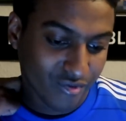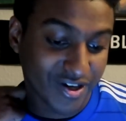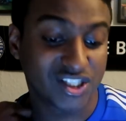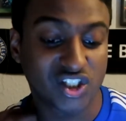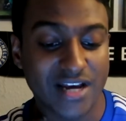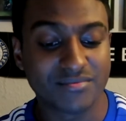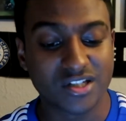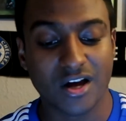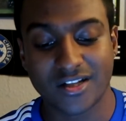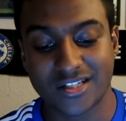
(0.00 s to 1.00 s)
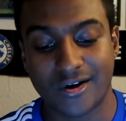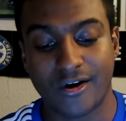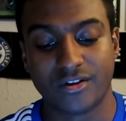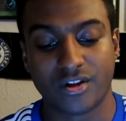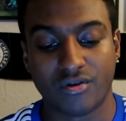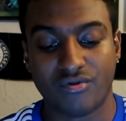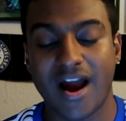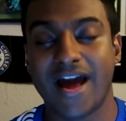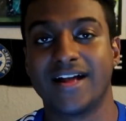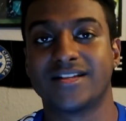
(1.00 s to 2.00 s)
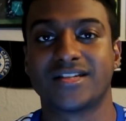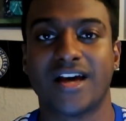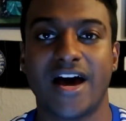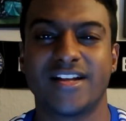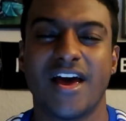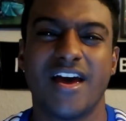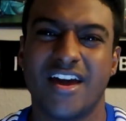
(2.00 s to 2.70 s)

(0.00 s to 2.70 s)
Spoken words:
Reece James starts on the right hand side.